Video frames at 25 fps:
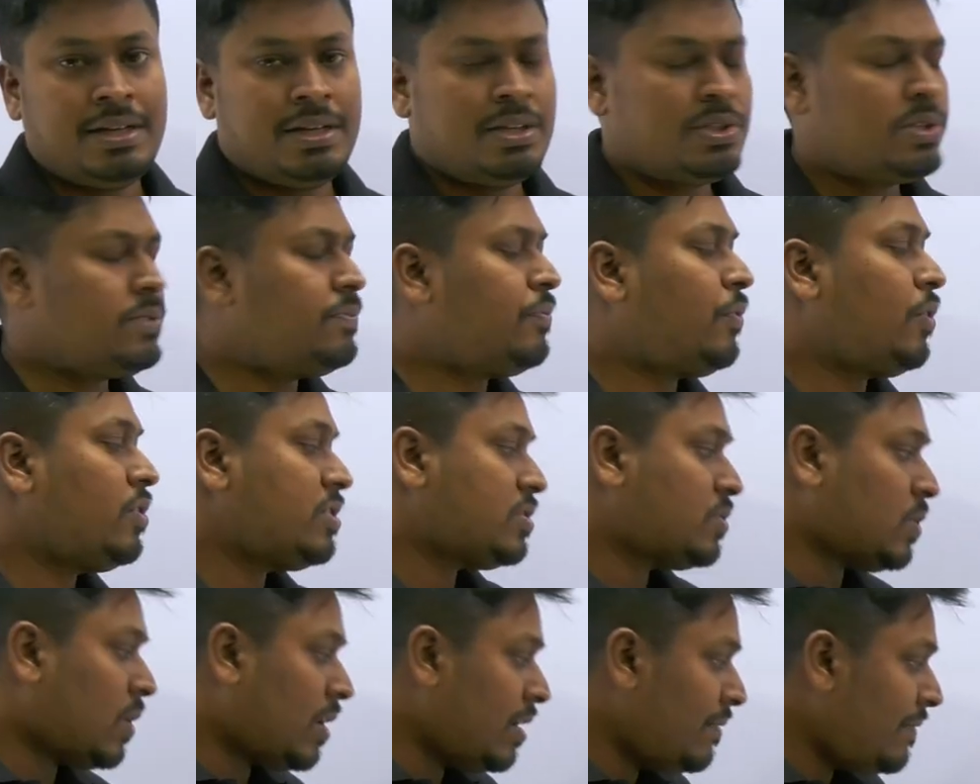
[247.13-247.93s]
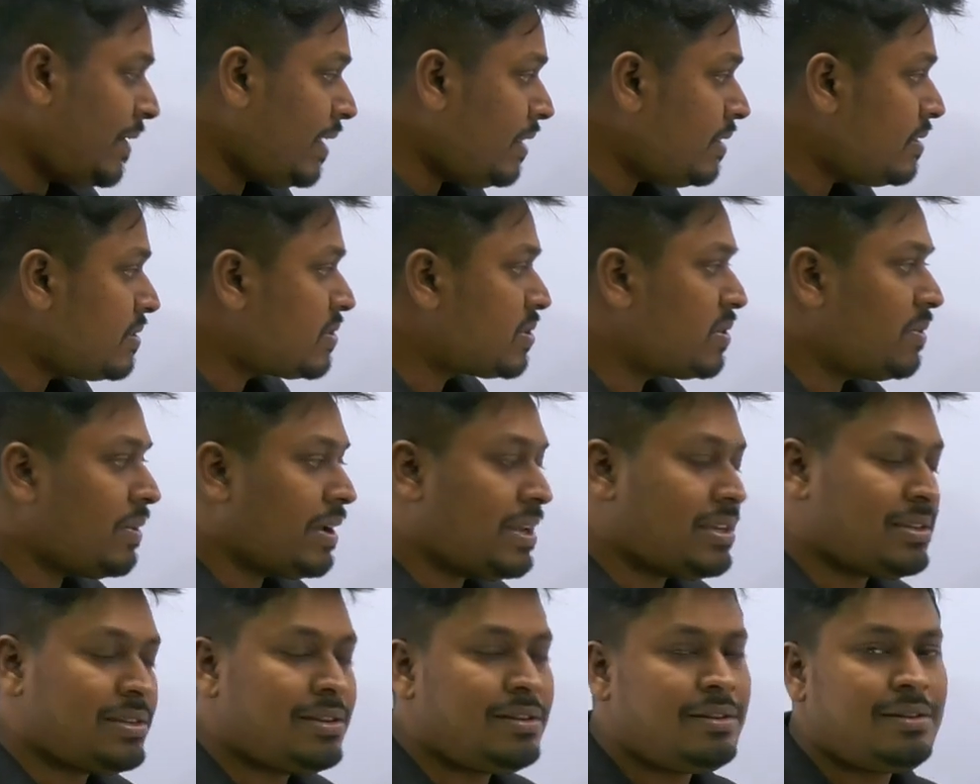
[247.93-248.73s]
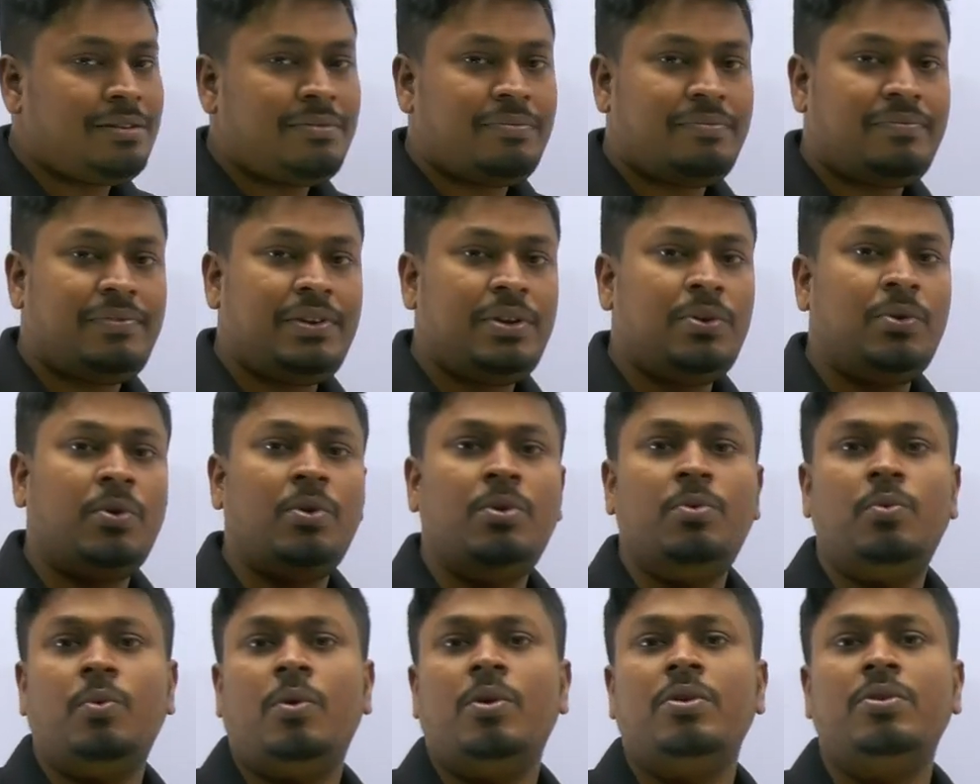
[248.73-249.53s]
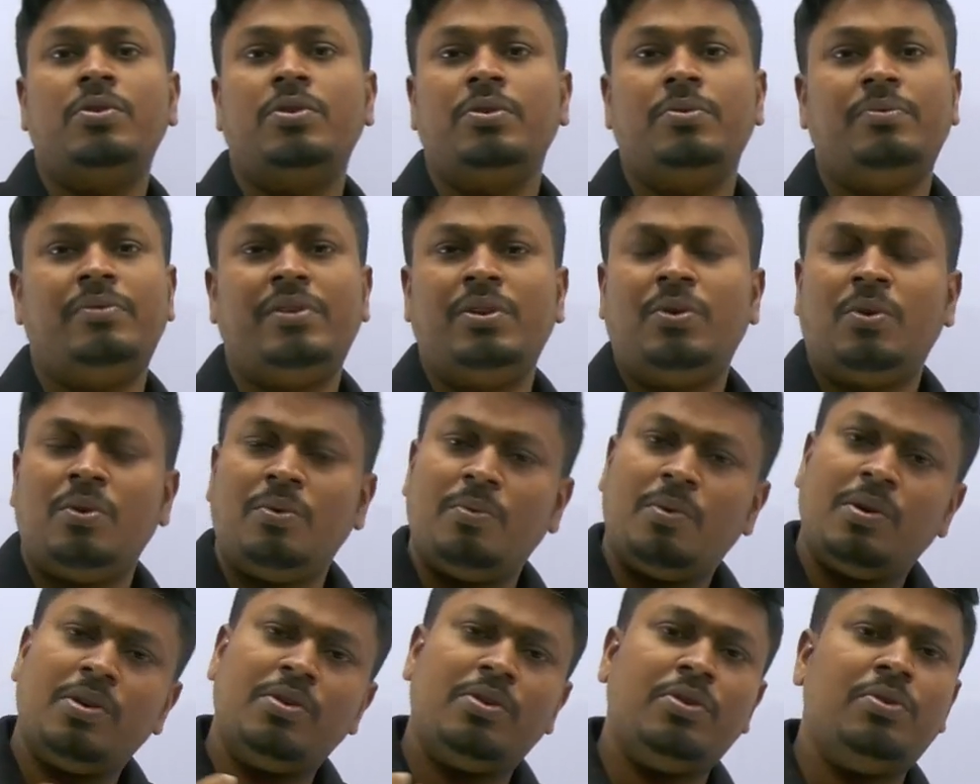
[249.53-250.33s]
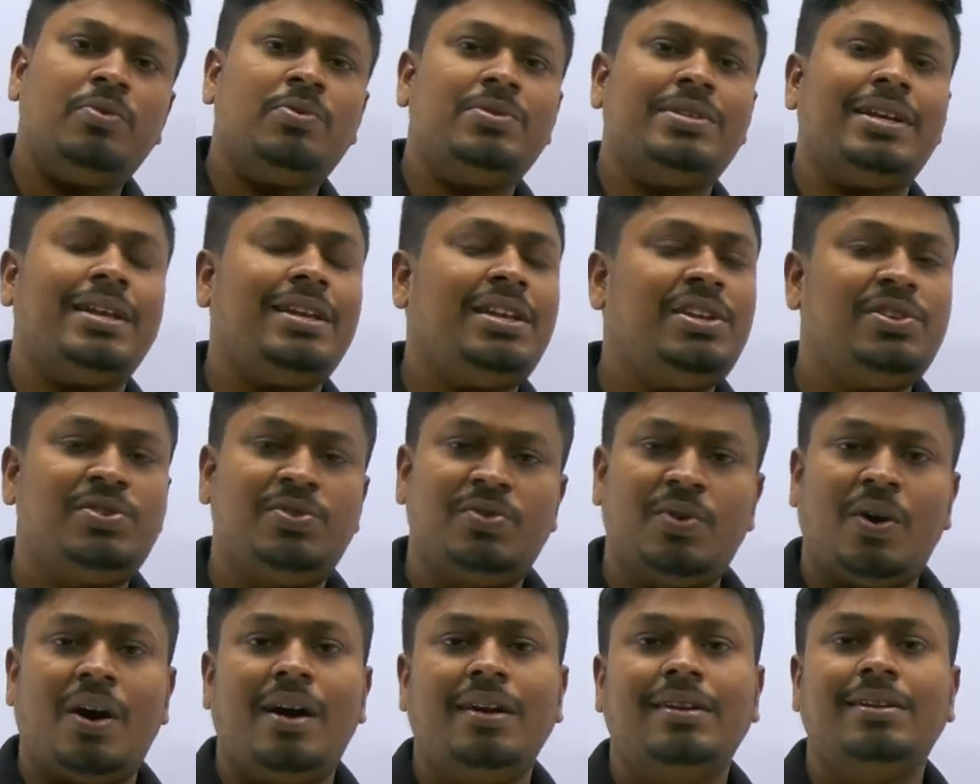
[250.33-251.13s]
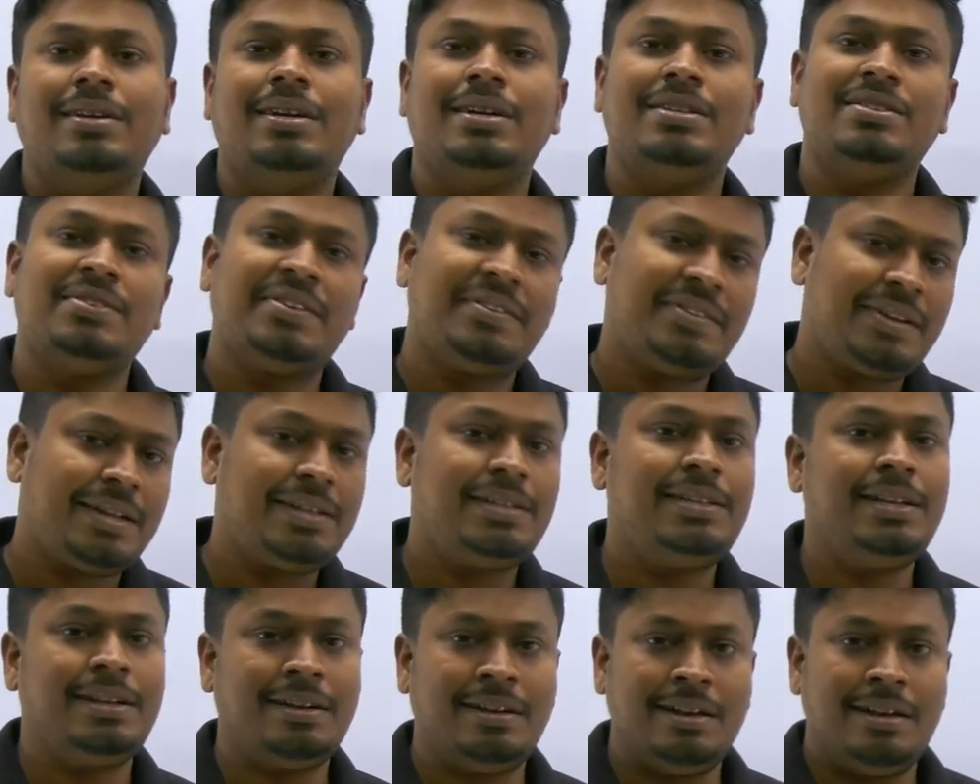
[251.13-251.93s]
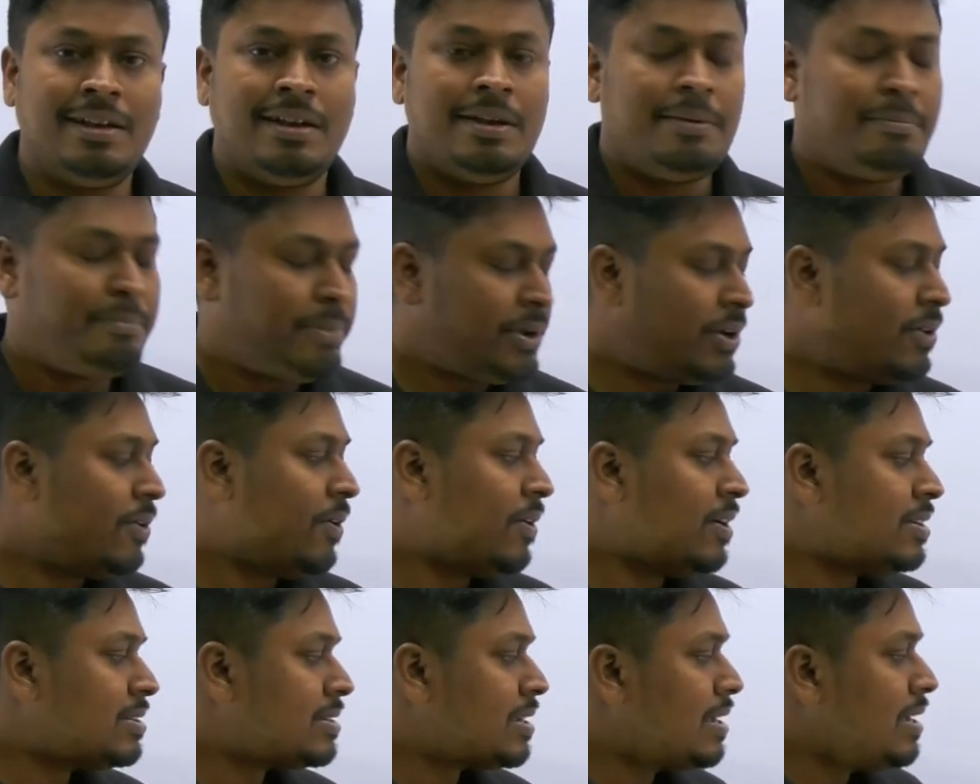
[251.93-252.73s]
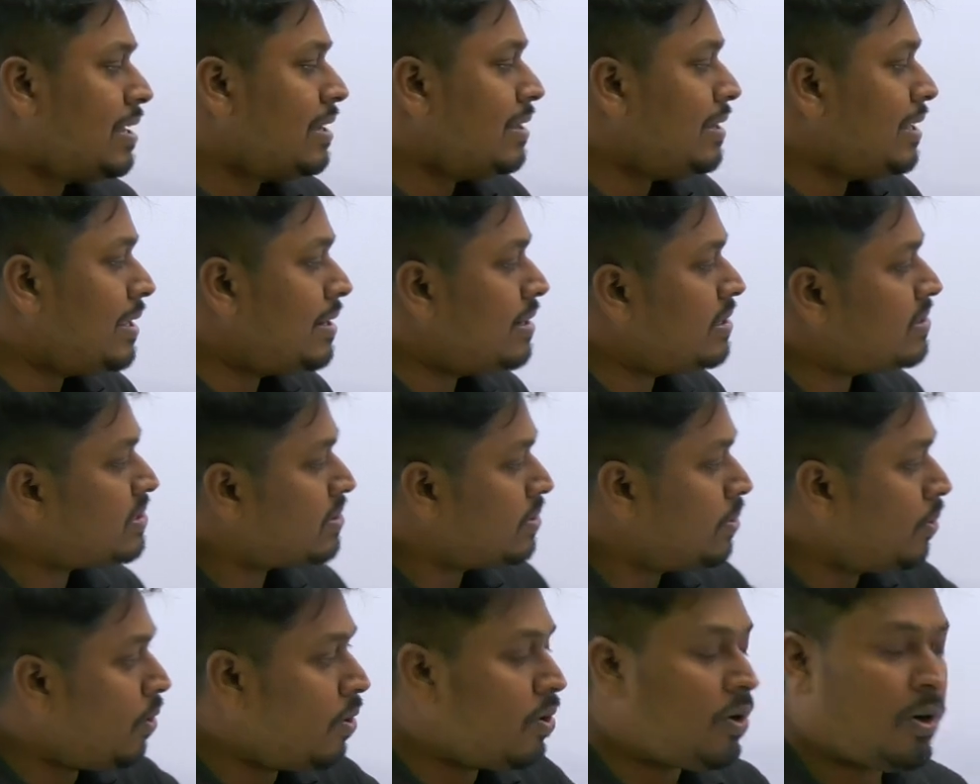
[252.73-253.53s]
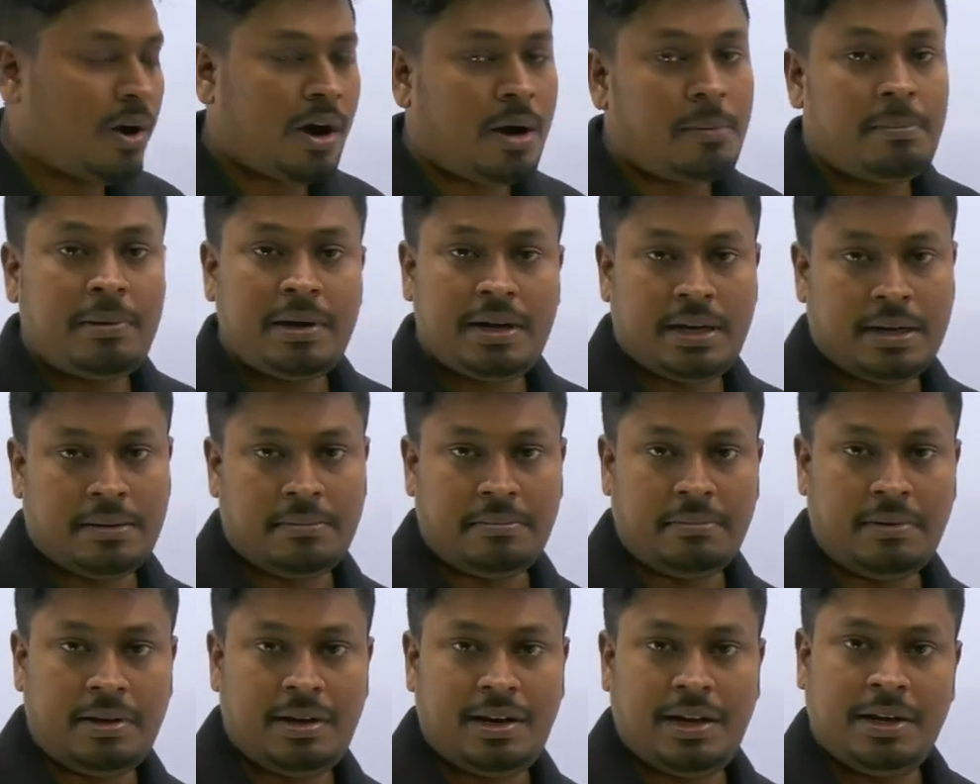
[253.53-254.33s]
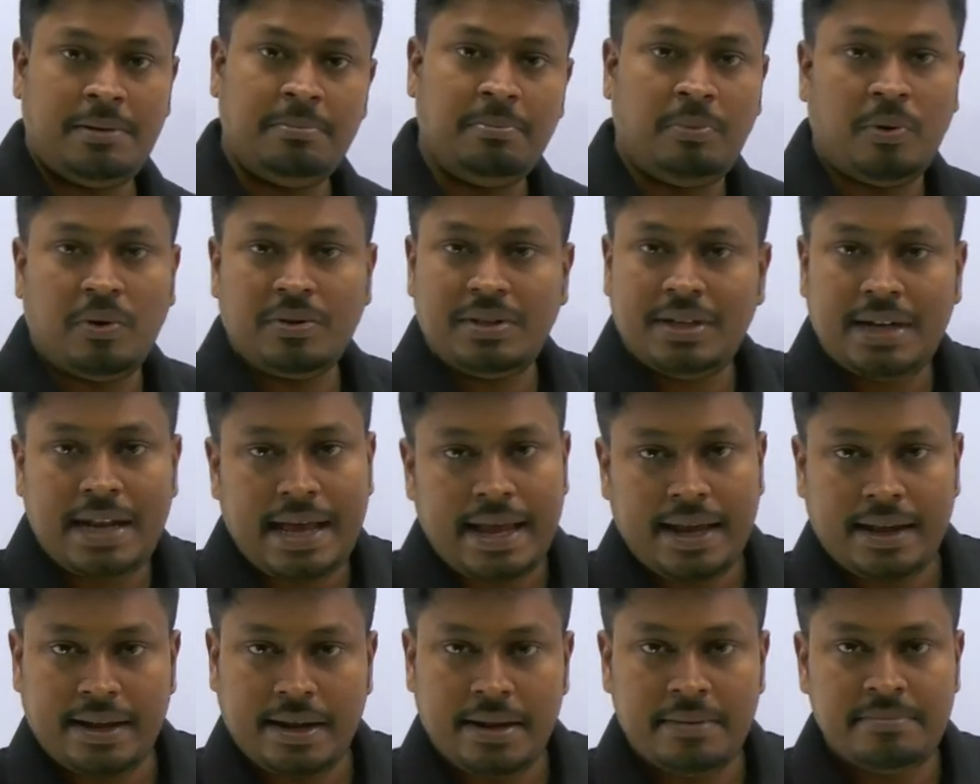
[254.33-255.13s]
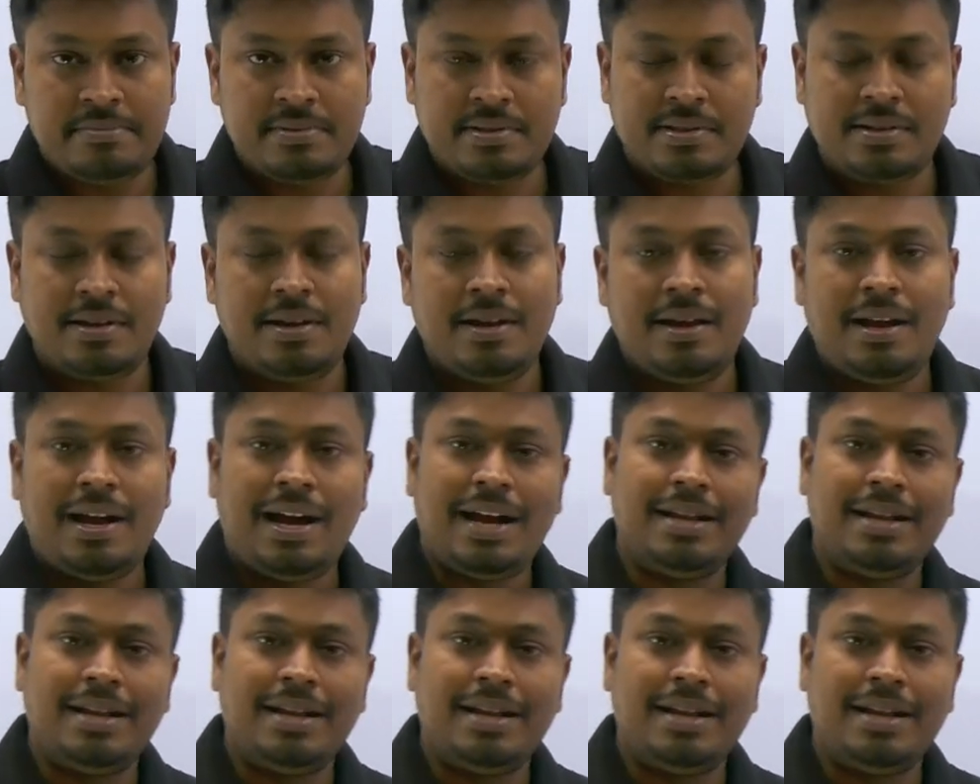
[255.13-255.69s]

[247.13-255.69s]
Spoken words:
So for solving this question, we don't want to use any shortcuts or nothing, because there is no common number in both the diagrams.